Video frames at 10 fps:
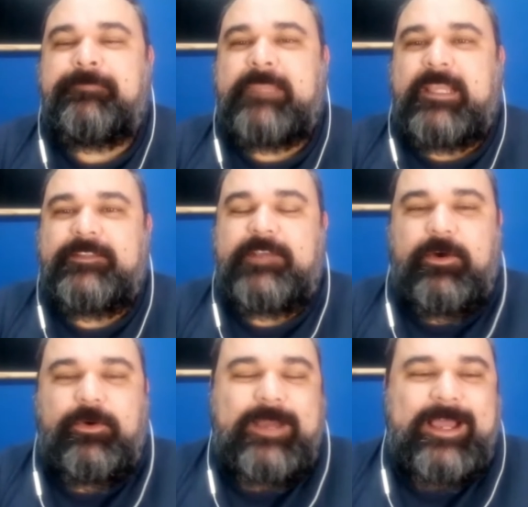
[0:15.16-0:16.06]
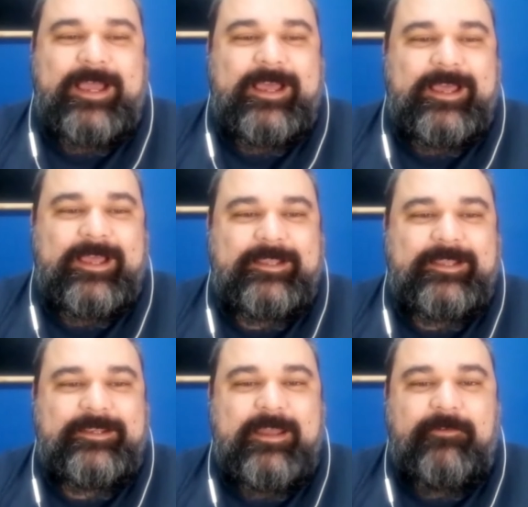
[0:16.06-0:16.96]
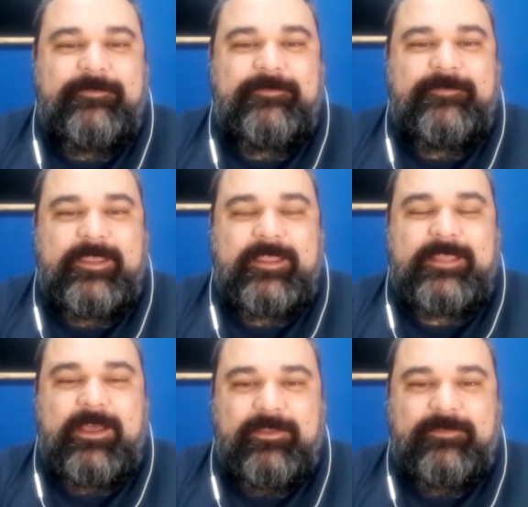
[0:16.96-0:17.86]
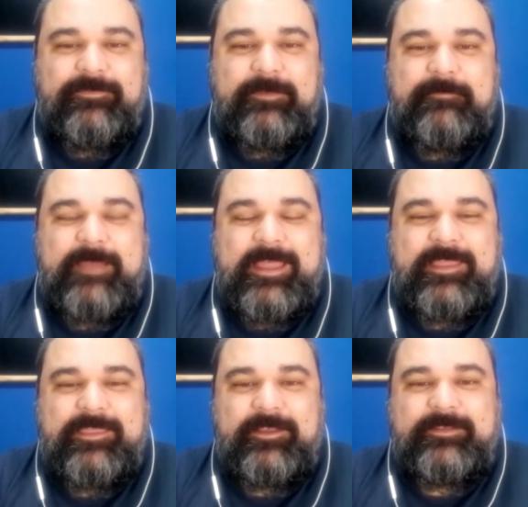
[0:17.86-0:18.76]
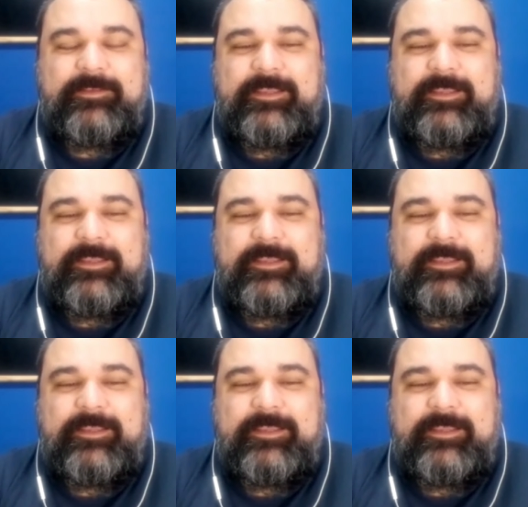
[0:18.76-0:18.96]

So the Delphi method